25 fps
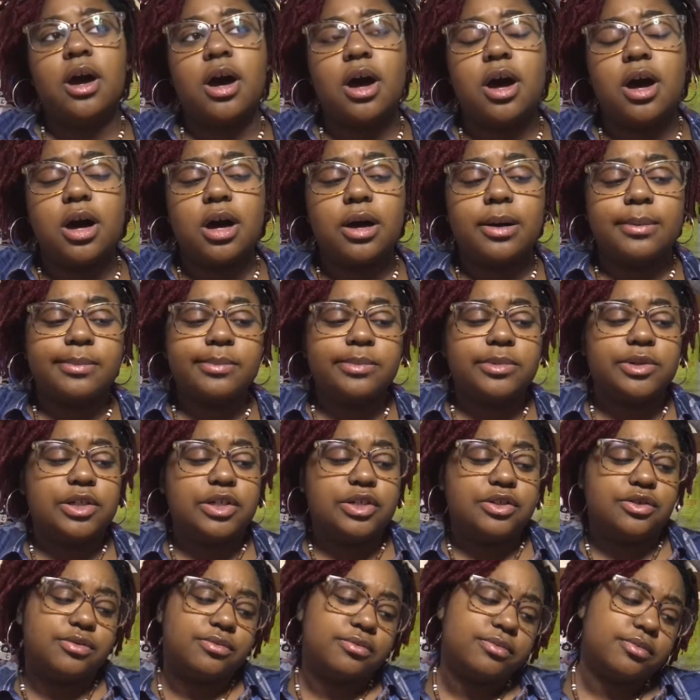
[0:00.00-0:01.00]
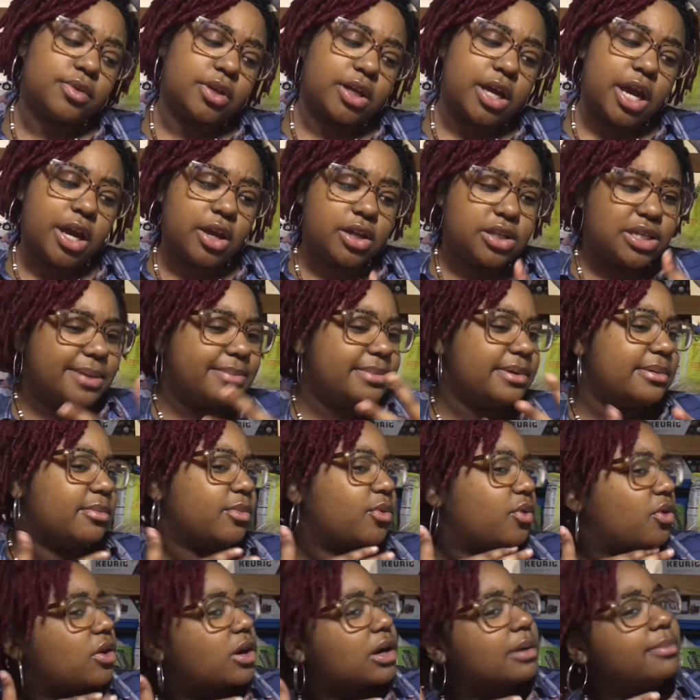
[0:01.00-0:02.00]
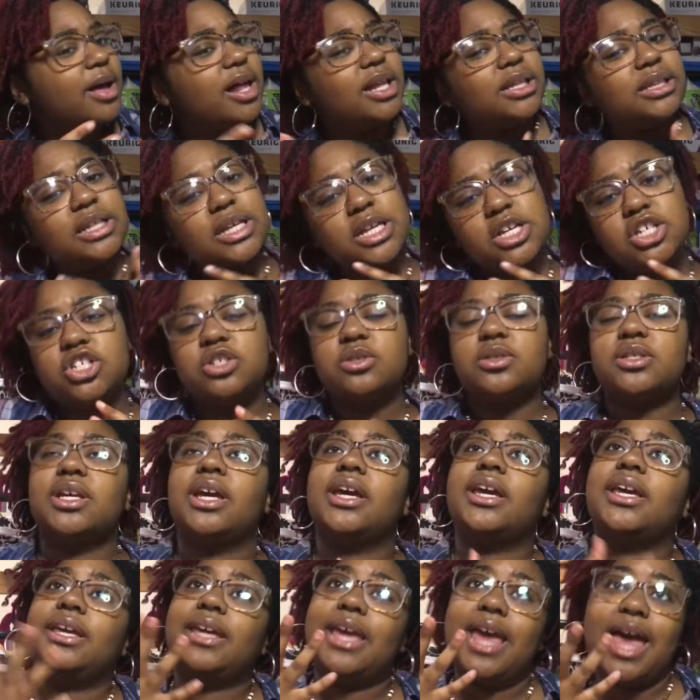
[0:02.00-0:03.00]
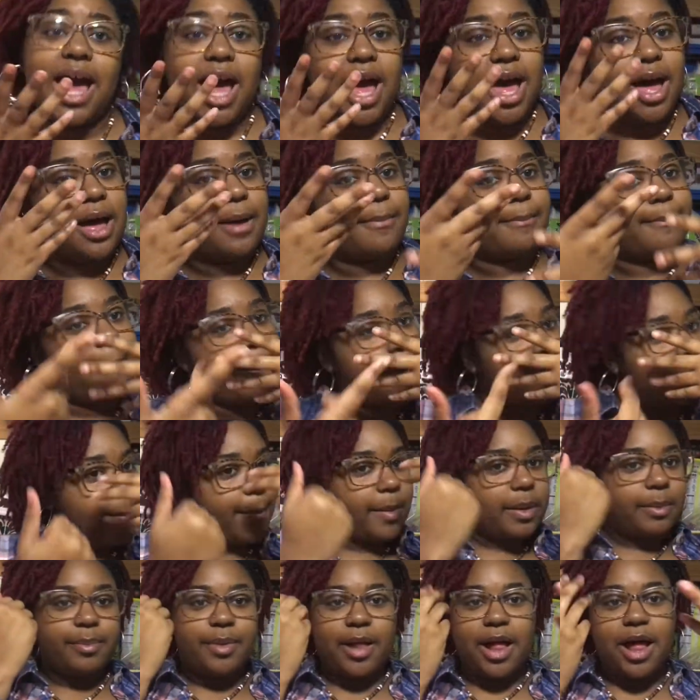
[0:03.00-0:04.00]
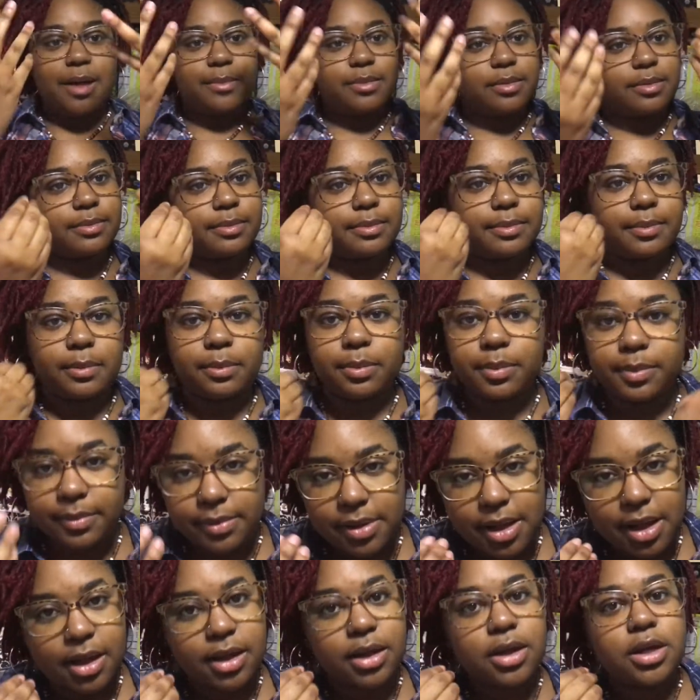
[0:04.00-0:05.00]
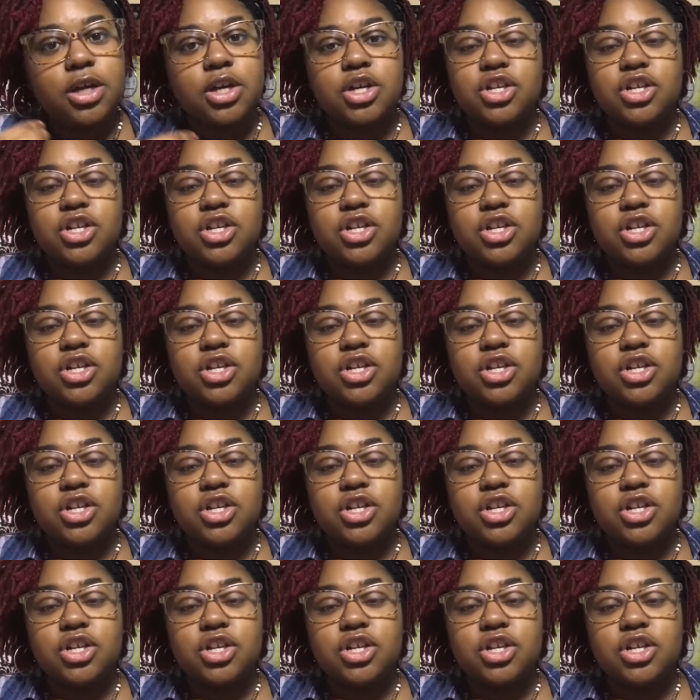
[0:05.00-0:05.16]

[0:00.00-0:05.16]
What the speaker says: Can you tell me more about this? She was like, yeah, blah, blah, blah, blah, blah, blah, blah, blah.